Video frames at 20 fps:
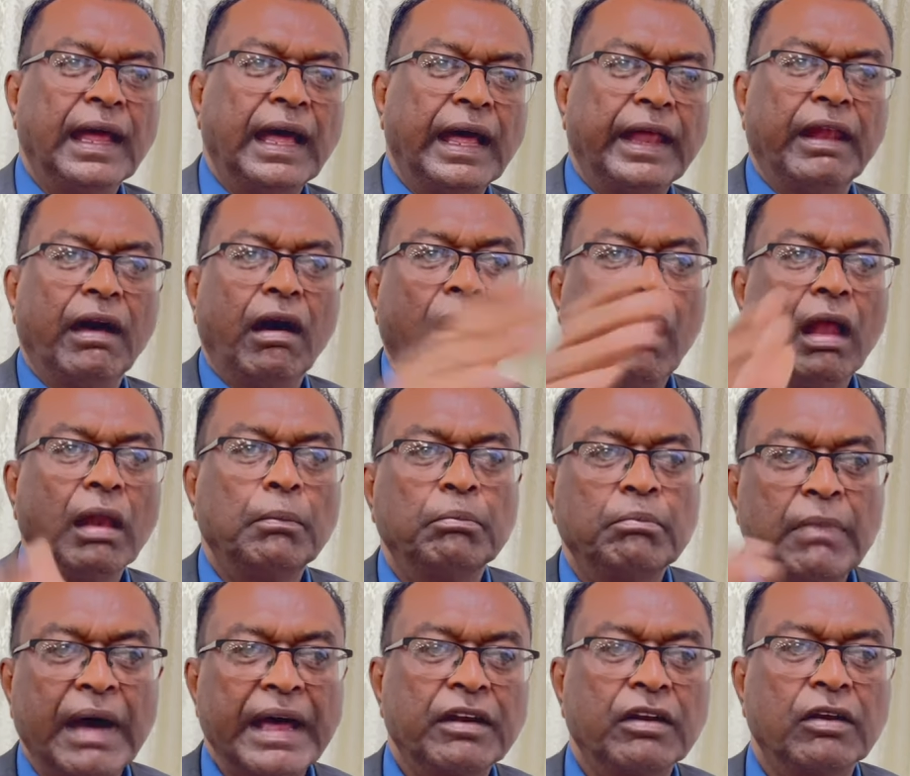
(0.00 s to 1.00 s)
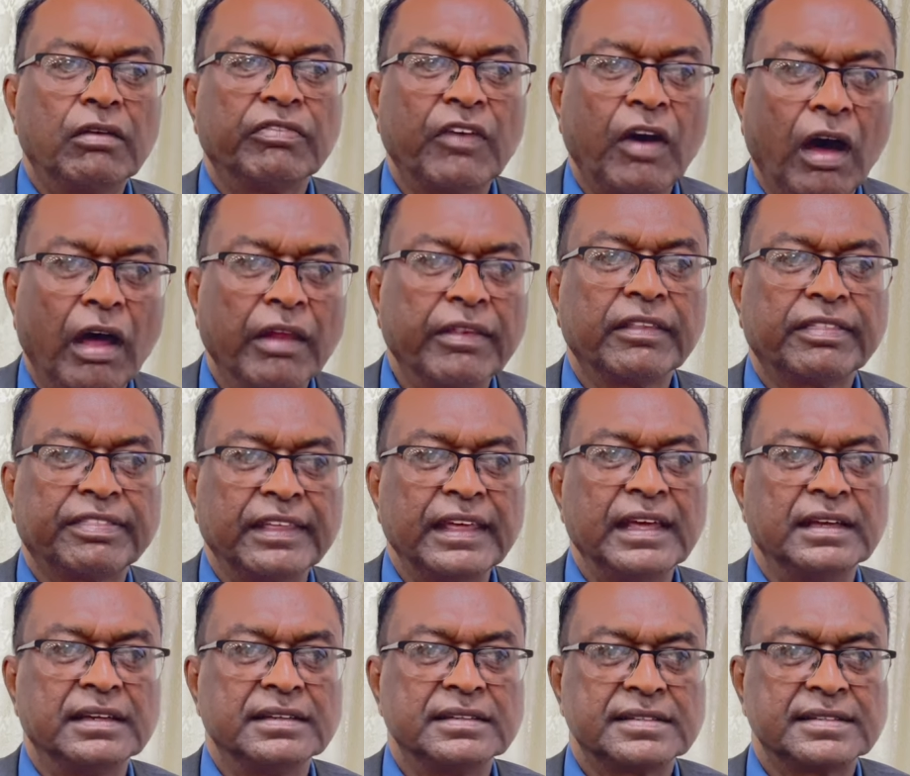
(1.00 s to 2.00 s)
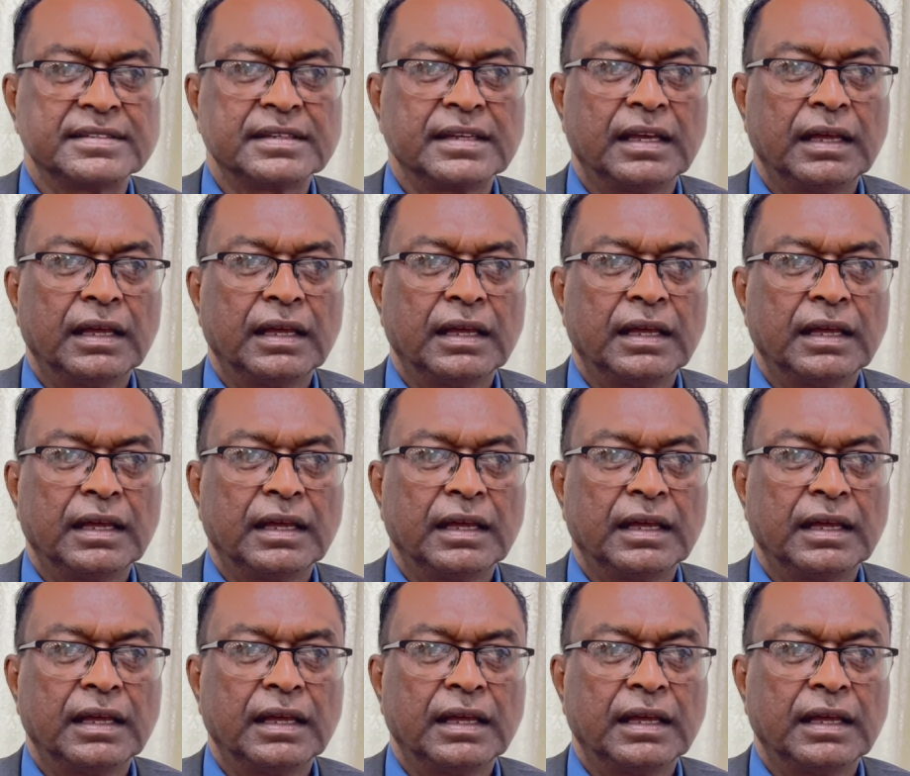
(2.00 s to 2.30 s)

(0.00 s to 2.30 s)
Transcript: and all manner of other things.